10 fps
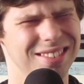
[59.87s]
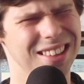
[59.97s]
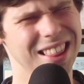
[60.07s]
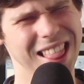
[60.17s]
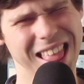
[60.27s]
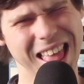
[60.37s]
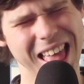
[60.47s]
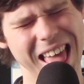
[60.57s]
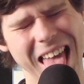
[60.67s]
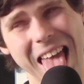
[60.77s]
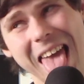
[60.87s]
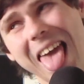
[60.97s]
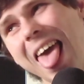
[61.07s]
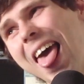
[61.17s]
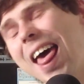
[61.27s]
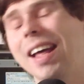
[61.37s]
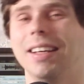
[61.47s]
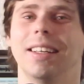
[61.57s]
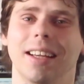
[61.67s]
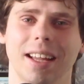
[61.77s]
Nah.
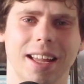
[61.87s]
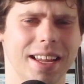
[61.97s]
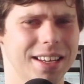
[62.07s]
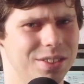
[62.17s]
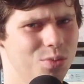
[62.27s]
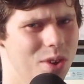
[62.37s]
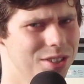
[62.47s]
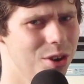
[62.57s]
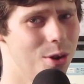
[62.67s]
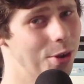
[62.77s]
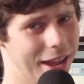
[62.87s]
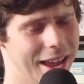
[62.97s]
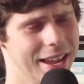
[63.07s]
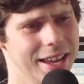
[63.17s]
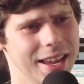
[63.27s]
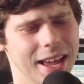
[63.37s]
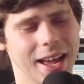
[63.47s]
It was okay.